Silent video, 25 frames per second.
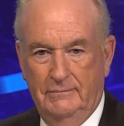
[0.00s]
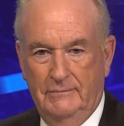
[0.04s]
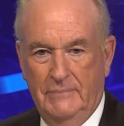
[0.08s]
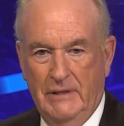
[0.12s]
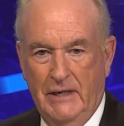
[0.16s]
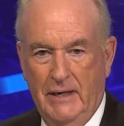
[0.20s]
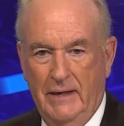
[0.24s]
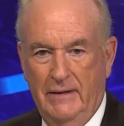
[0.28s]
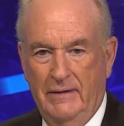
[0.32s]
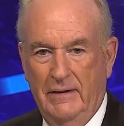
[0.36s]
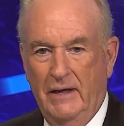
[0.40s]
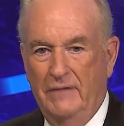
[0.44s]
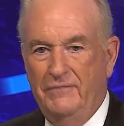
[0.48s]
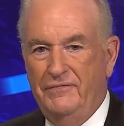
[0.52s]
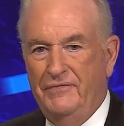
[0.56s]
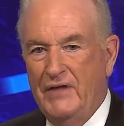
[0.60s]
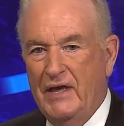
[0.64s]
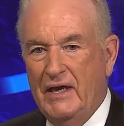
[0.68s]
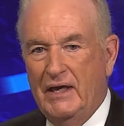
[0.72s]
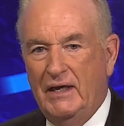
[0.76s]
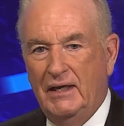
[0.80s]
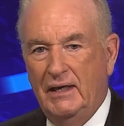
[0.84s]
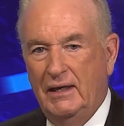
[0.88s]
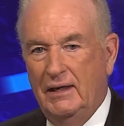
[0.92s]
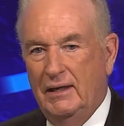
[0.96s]
Okay? They
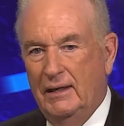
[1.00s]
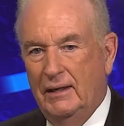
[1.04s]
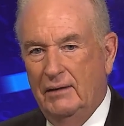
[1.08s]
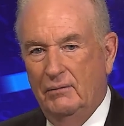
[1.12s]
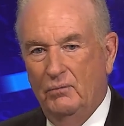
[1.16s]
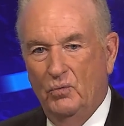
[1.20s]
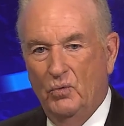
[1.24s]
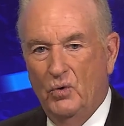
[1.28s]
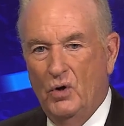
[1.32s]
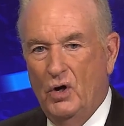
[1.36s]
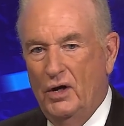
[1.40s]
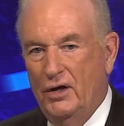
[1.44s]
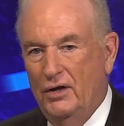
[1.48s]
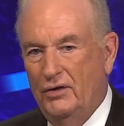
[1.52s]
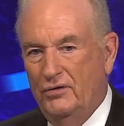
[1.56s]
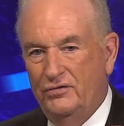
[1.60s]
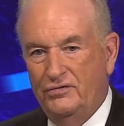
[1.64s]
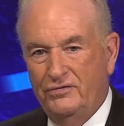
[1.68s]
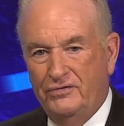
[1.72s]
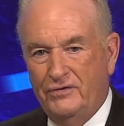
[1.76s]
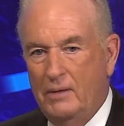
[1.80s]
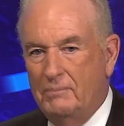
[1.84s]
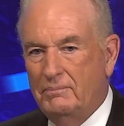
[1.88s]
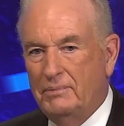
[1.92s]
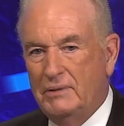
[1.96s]
think it was
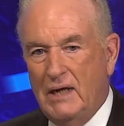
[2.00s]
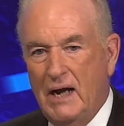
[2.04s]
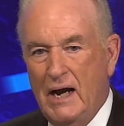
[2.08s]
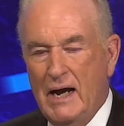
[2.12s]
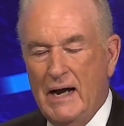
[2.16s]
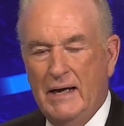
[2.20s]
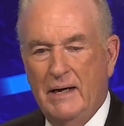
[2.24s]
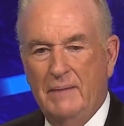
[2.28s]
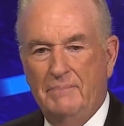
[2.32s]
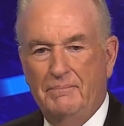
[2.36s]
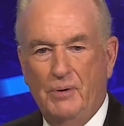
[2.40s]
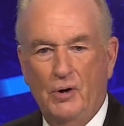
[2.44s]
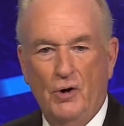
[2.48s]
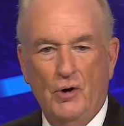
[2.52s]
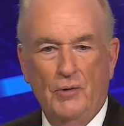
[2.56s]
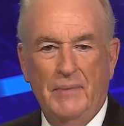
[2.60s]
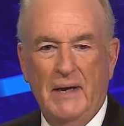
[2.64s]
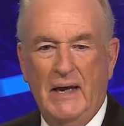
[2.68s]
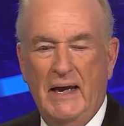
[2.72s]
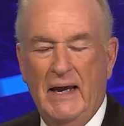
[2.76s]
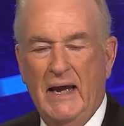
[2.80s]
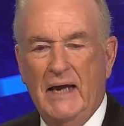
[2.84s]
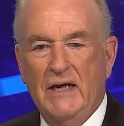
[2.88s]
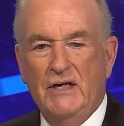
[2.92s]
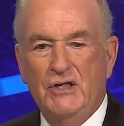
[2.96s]
some kind of
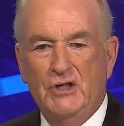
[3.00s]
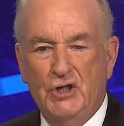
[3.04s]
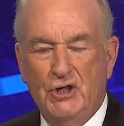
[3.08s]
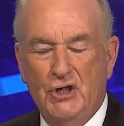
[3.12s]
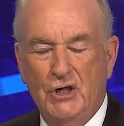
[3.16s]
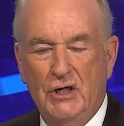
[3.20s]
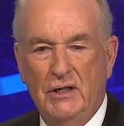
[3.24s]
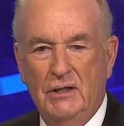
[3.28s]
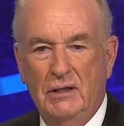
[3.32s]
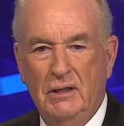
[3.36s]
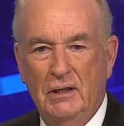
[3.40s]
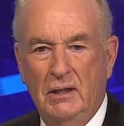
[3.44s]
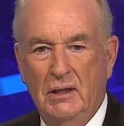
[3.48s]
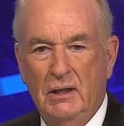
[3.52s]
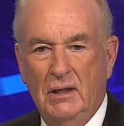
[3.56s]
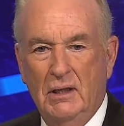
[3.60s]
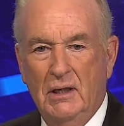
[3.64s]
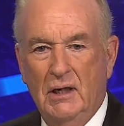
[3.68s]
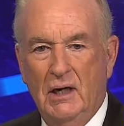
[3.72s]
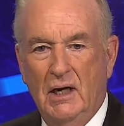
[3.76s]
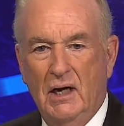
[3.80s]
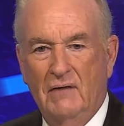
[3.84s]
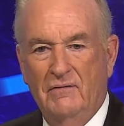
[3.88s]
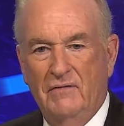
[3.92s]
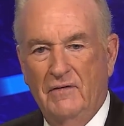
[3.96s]
permeation
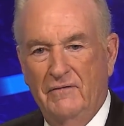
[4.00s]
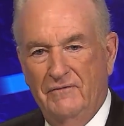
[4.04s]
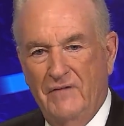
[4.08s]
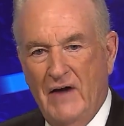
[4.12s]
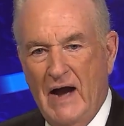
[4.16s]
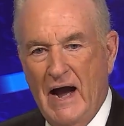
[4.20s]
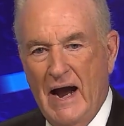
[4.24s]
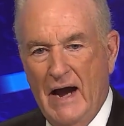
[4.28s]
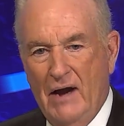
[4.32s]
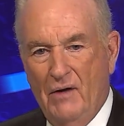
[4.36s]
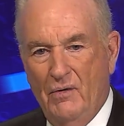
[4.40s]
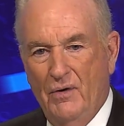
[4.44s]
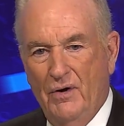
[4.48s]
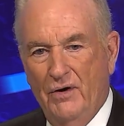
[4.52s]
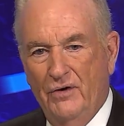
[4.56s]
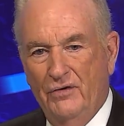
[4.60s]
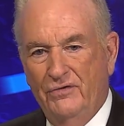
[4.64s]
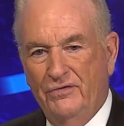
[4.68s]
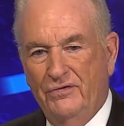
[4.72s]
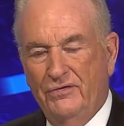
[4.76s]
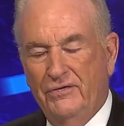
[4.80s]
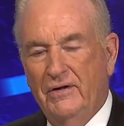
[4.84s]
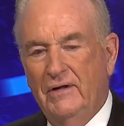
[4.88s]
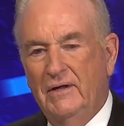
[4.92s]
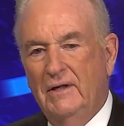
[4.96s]
of a
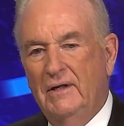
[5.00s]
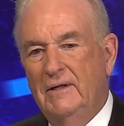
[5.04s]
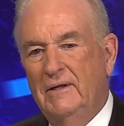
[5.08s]
virus